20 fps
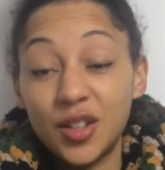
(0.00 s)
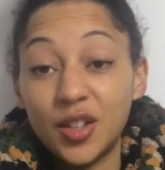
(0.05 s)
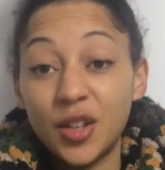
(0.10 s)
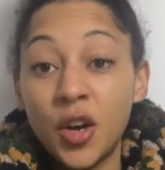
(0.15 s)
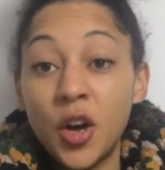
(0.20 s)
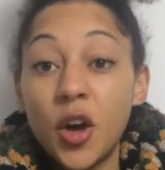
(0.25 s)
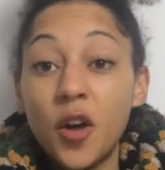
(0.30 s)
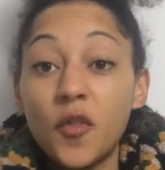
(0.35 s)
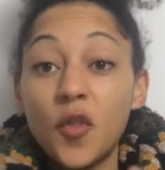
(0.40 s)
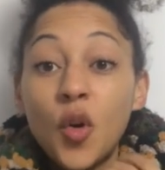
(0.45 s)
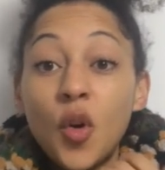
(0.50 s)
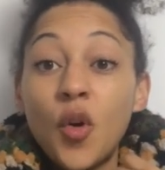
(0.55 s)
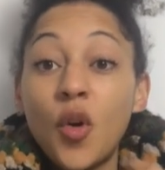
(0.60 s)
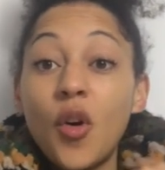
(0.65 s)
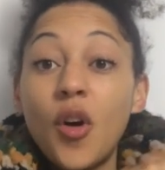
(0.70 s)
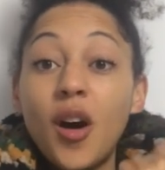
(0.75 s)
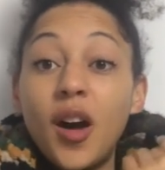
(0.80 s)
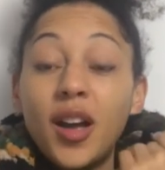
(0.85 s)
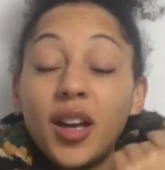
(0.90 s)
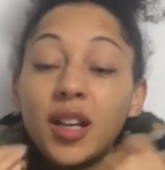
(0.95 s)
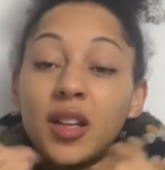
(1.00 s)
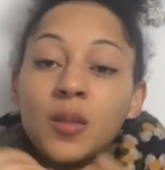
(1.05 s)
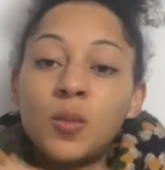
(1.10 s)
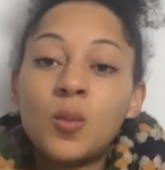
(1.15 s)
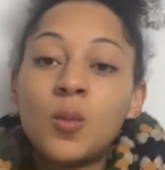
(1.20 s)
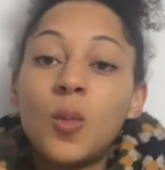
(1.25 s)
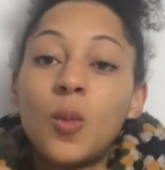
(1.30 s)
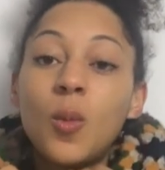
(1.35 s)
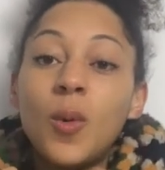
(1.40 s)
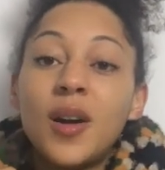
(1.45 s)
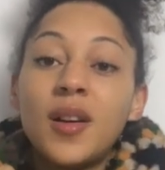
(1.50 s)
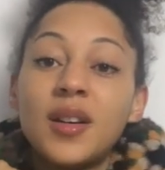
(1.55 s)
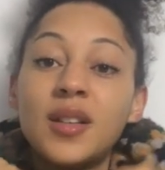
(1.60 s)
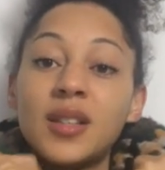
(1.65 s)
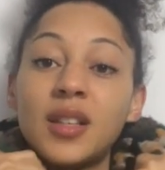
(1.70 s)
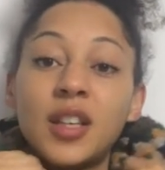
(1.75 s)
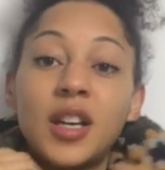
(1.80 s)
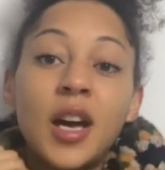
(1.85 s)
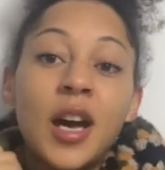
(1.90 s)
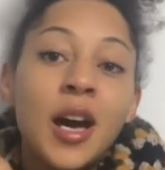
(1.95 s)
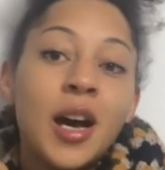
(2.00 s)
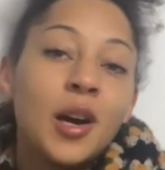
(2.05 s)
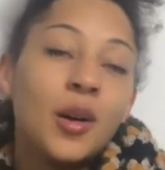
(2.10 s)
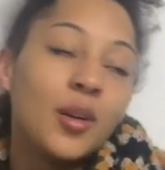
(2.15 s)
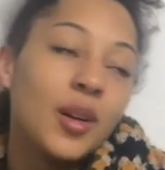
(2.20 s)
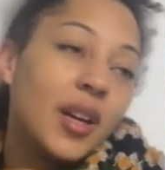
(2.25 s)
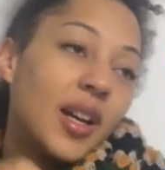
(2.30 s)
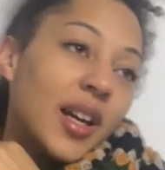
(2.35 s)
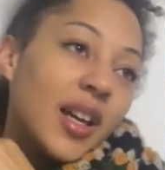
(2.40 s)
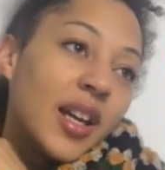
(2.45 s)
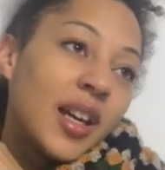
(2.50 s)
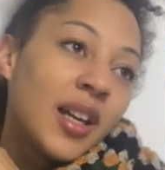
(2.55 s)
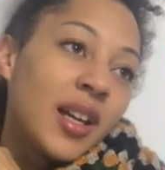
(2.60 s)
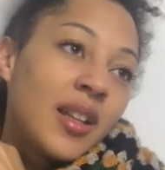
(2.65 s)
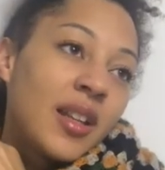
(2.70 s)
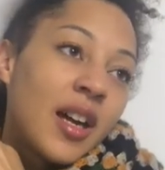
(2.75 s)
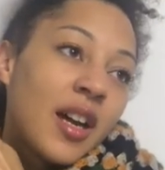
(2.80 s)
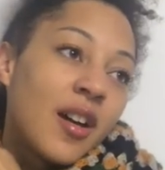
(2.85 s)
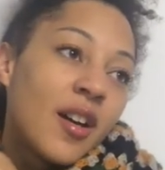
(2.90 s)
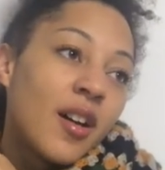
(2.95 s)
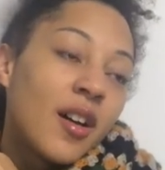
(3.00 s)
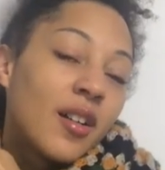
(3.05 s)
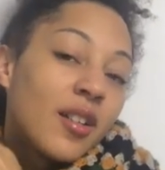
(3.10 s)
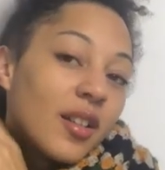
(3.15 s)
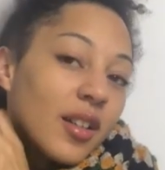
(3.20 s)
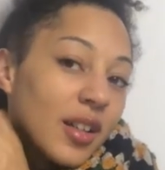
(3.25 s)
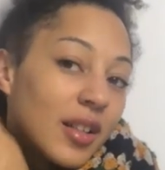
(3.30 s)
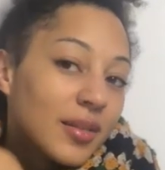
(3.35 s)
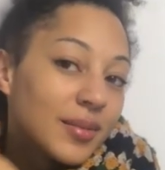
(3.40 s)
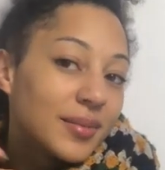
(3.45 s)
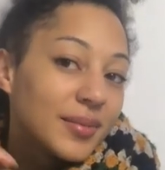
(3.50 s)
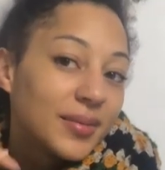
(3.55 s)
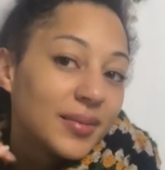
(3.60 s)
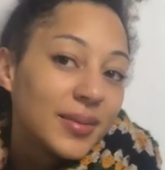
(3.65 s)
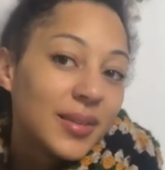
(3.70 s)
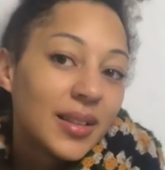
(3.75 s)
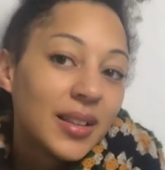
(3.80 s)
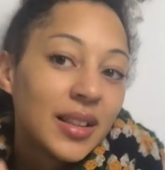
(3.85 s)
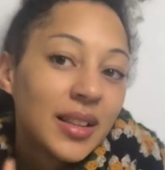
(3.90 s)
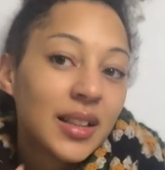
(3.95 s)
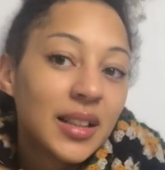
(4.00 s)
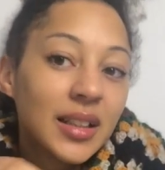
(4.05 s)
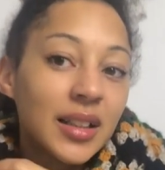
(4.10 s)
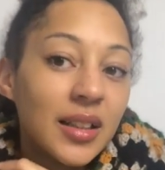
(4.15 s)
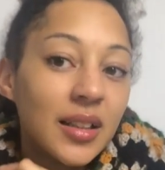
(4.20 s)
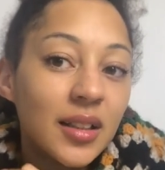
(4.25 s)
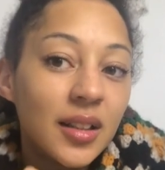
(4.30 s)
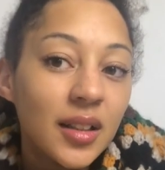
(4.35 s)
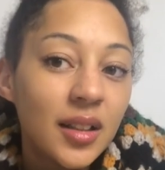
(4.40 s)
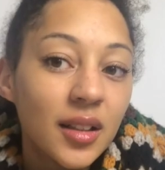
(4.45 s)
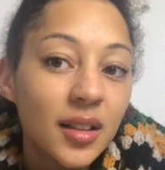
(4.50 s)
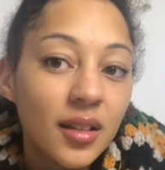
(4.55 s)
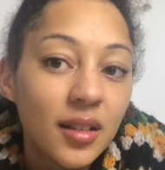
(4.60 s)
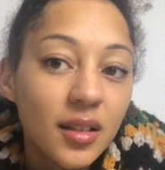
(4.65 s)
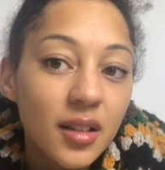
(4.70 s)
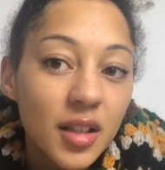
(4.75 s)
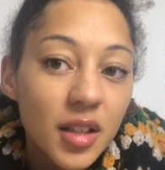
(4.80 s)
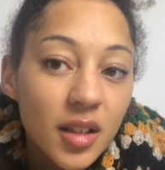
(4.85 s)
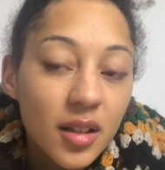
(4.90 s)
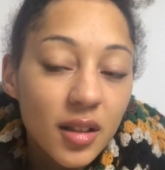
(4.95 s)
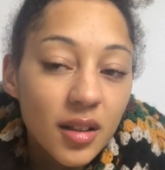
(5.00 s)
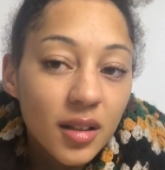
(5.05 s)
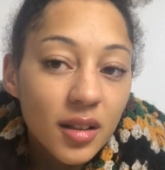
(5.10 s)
not going to go into much more detail on what's coming up on Patreon other